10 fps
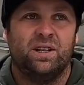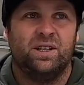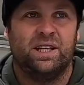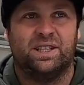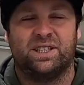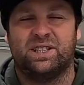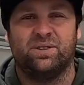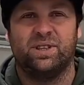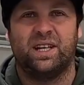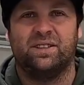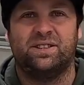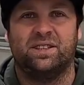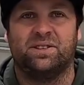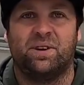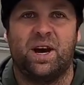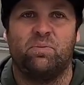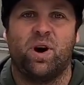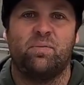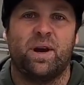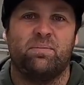you just sort of get dicked around
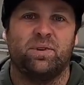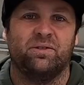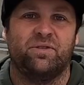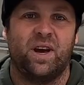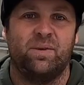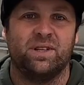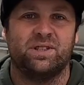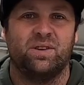by people a fair bit.